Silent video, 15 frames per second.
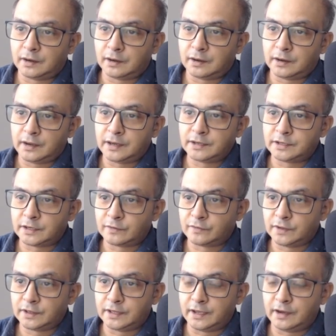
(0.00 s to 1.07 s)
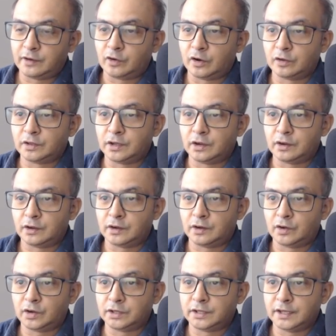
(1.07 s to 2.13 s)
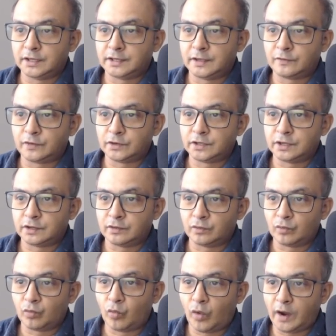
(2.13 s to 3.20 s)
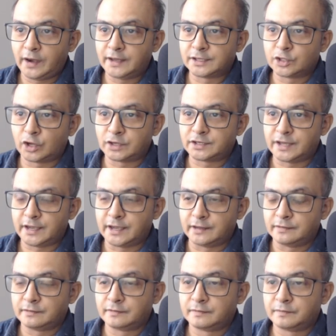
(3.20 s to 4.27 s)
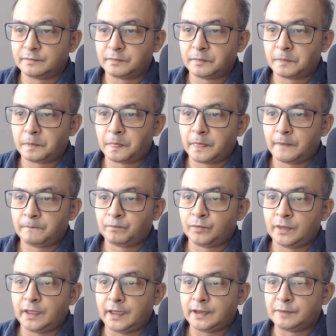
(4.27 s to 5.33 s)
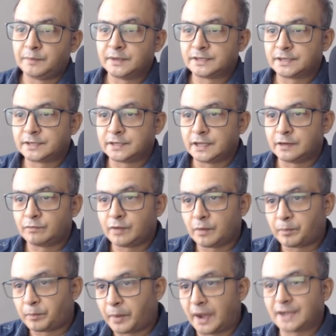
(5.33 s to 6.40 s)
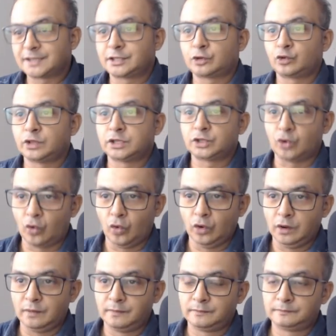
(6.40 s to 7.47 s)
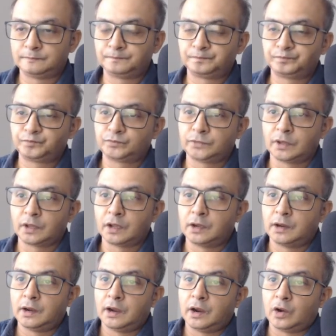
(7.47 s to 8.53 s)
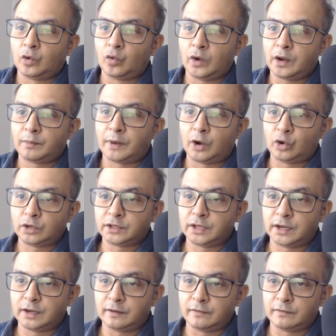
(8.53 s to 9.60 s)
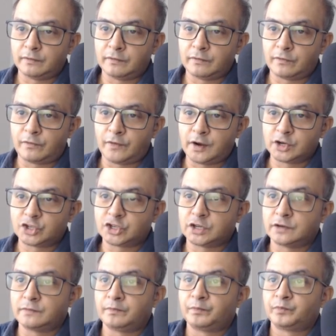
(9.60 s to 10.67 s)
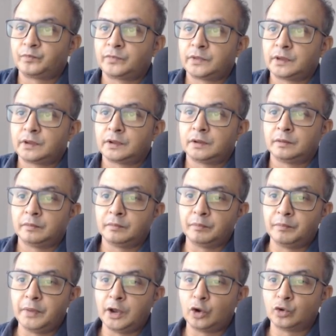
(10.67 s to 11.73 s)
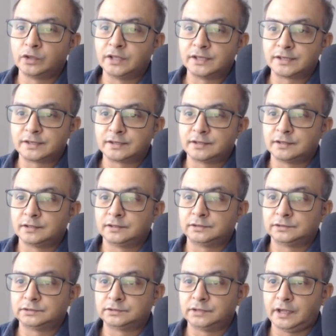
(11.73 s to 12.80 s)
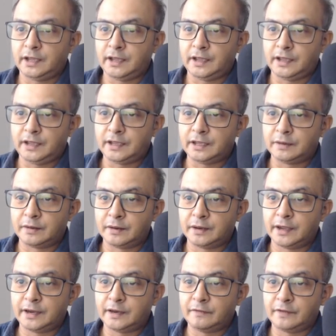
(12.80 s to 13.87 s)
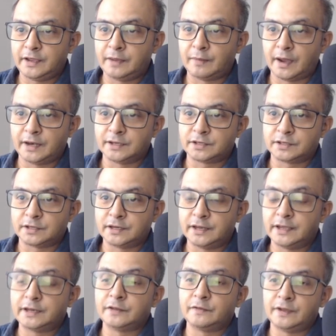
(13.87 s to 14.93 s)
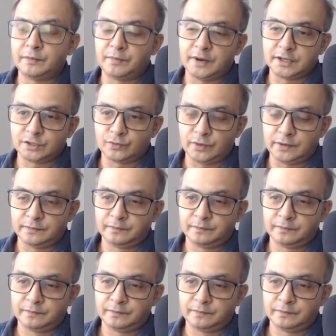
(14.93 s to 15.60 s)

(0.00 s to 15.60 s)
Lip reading: interval there, or therefore the 1 is not taken. It means it will pass through this hole. What about the function below this negative e plus 1?